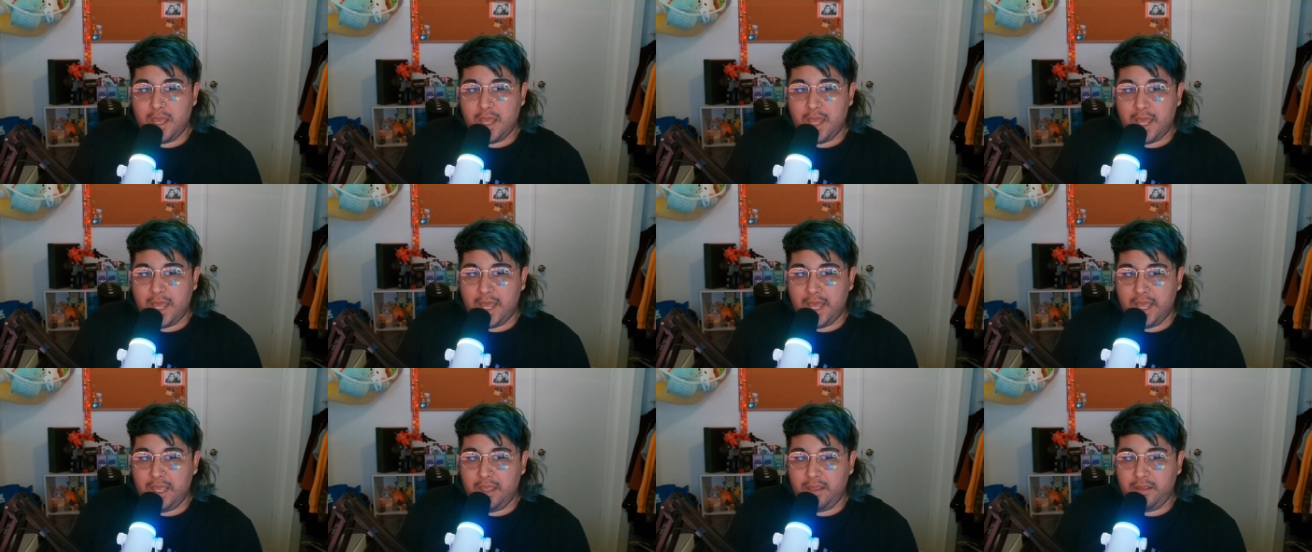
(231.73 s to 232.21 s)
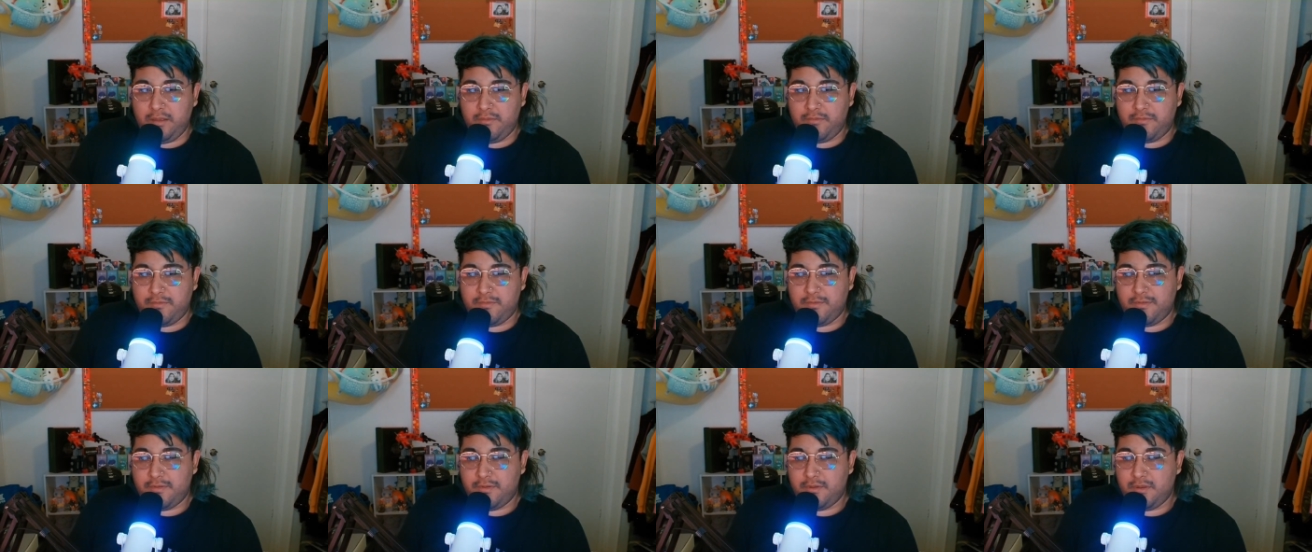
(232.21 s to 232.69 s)

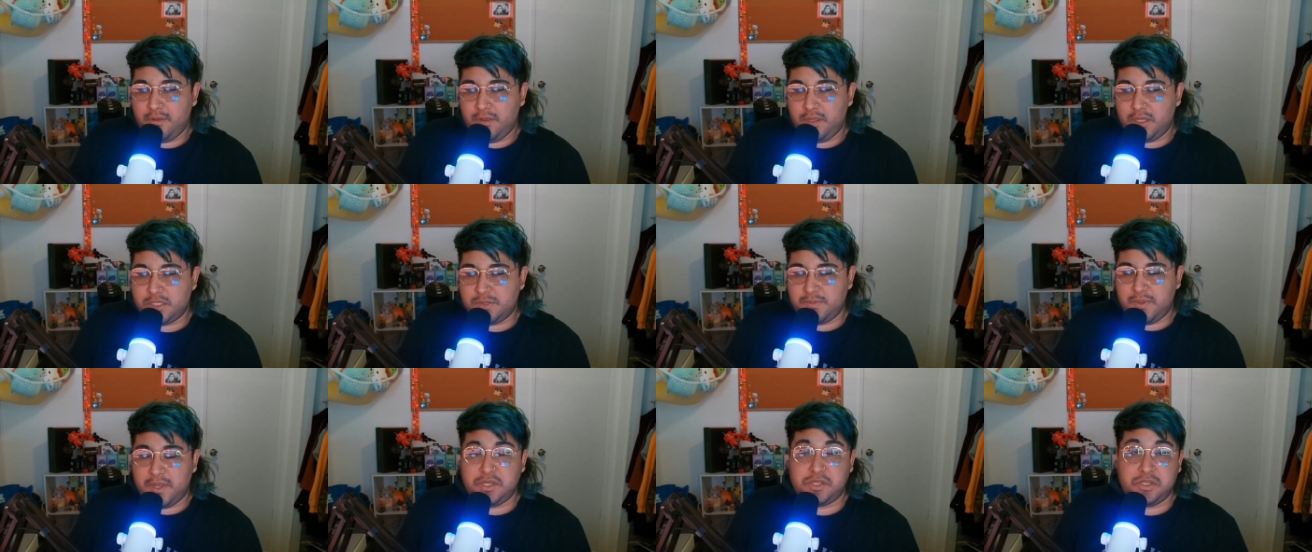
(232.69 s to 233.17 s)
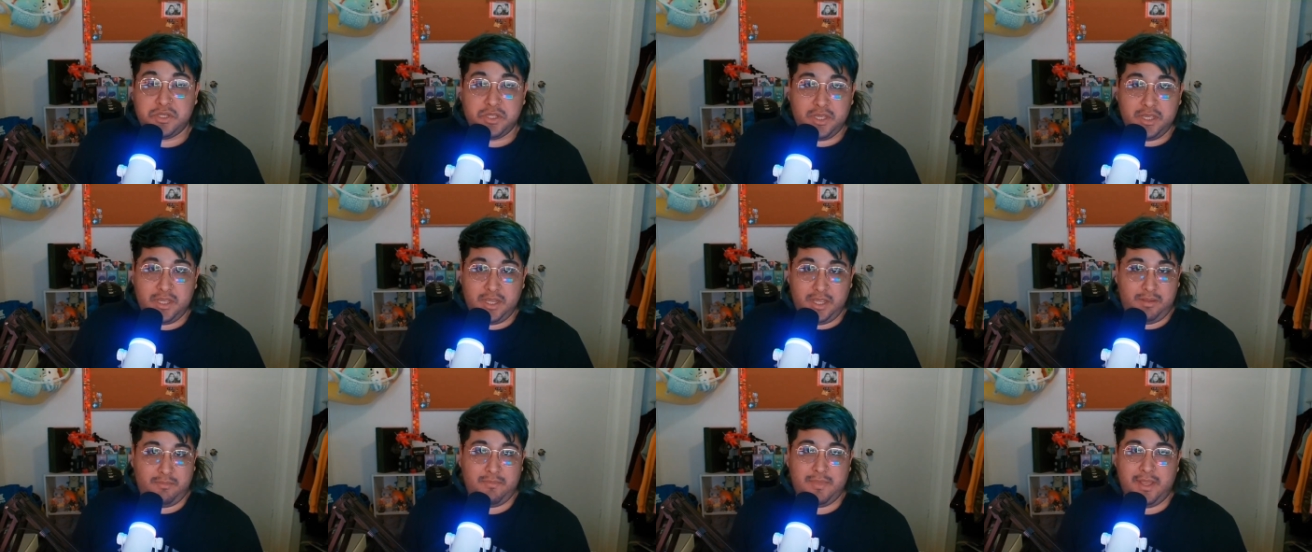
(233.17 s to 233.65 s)
I've,
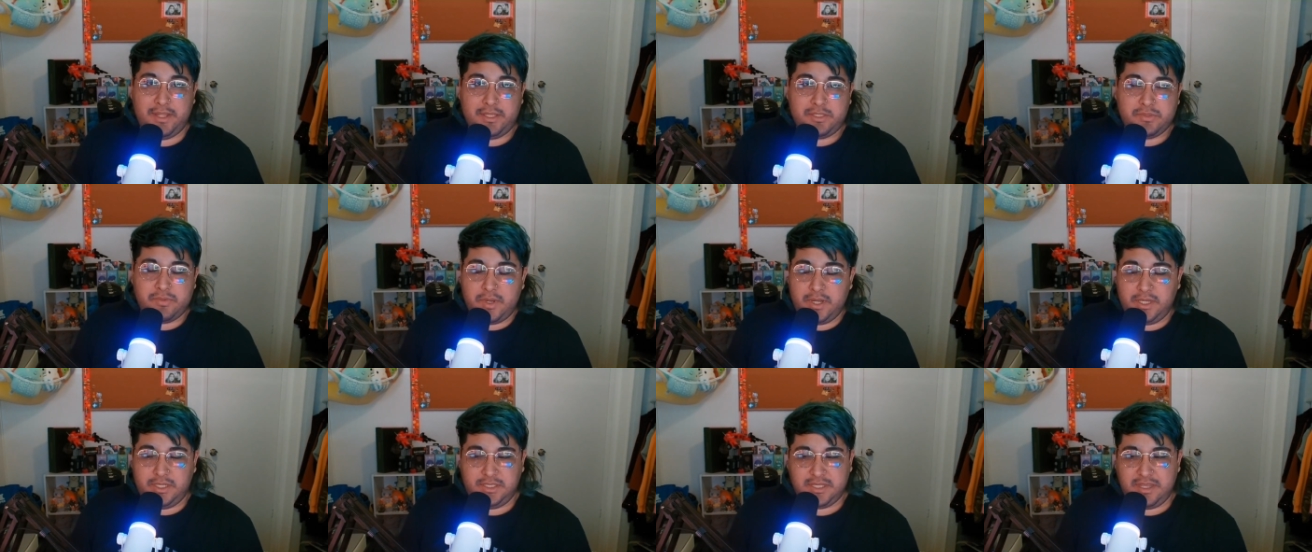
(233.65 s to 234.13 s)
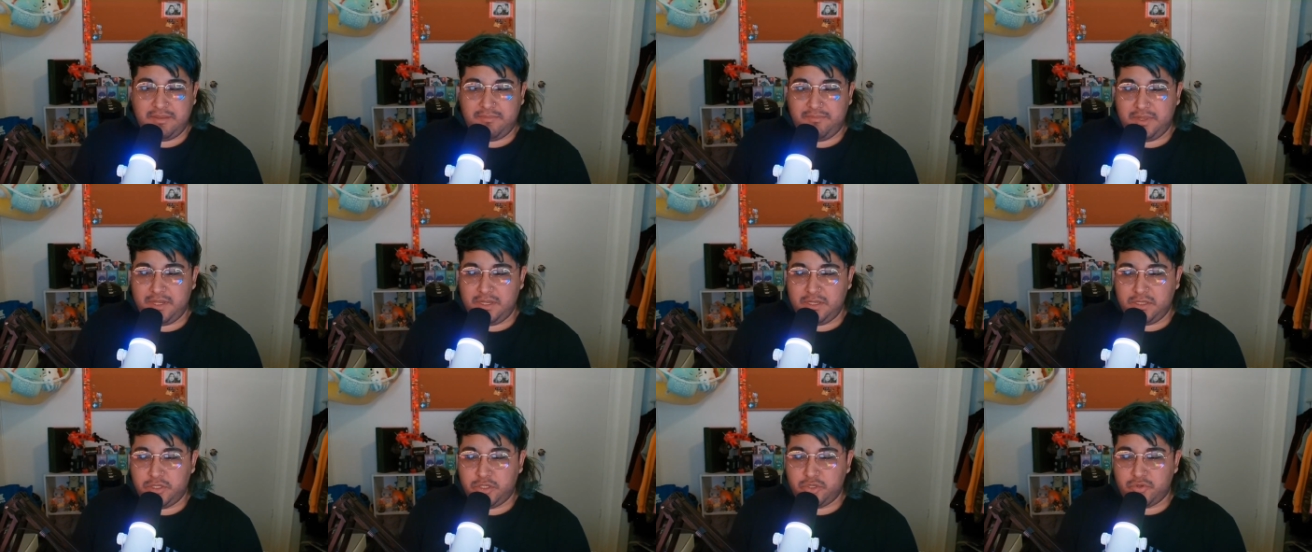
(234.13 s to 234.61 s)
especially in my 20s, I've
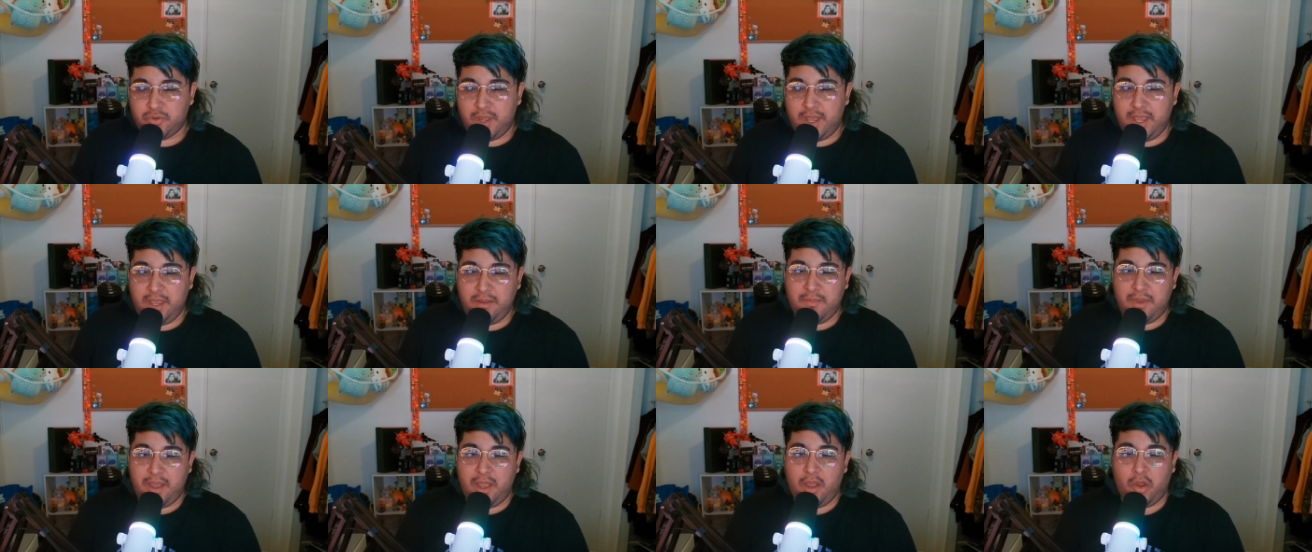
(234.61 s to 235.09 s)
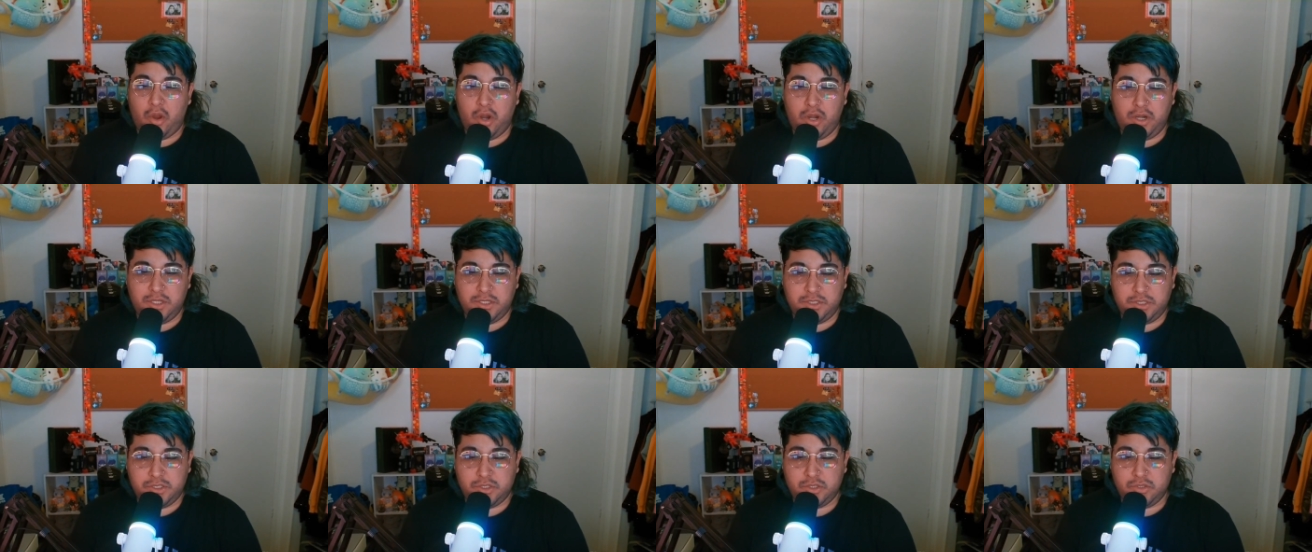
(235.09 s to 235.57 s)
been trying my
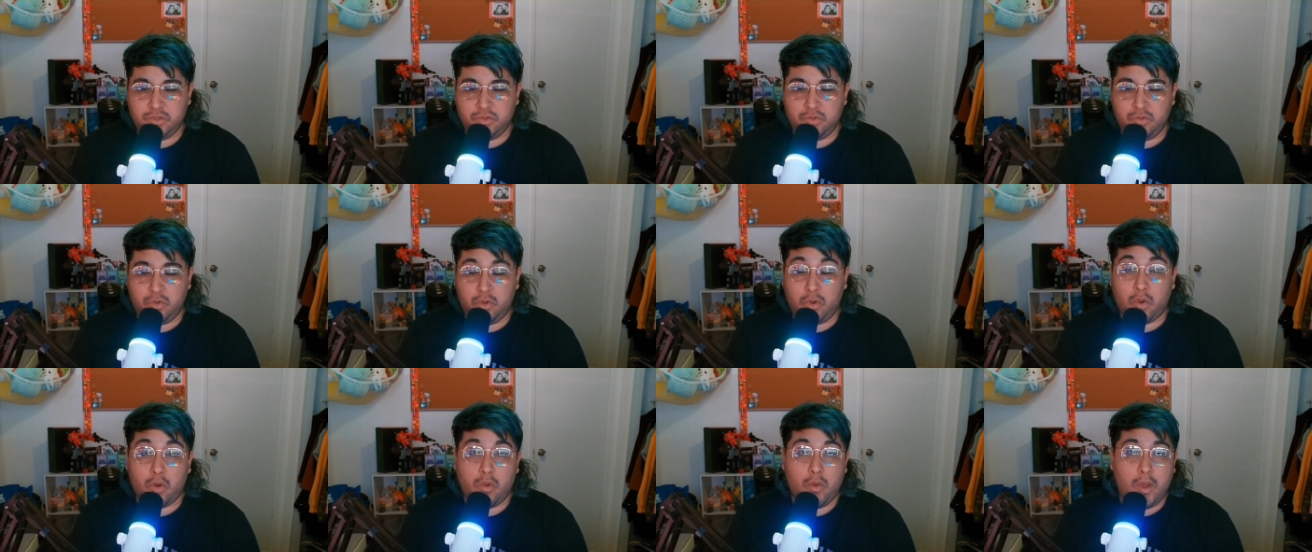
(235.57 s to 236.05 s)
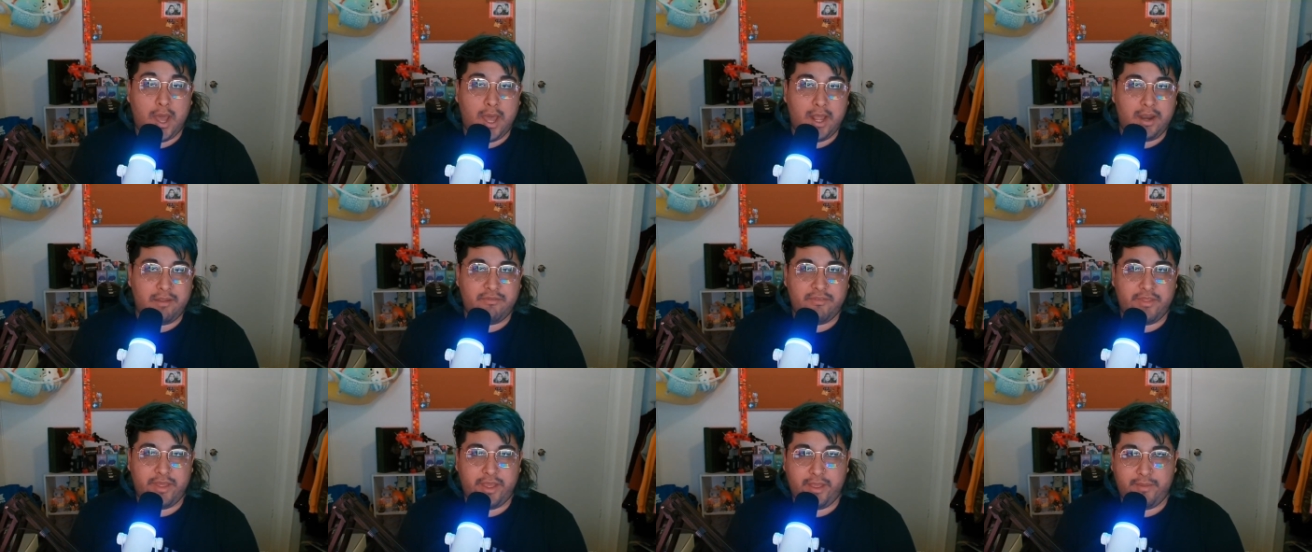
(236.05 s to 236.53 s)
hardest to grow out
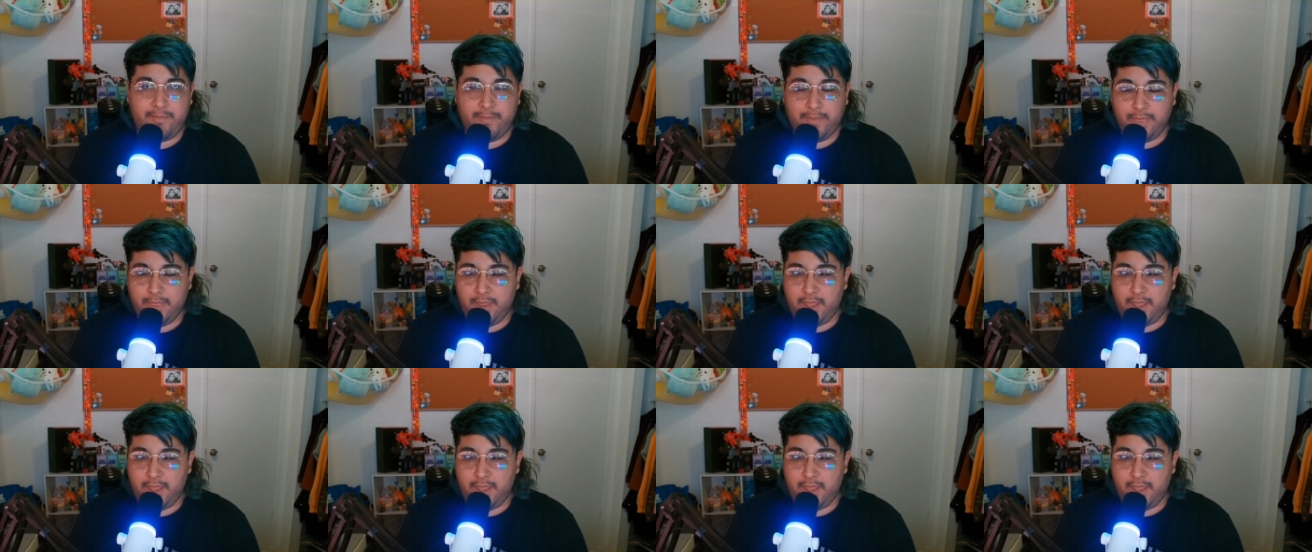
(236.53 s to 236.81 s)
of that.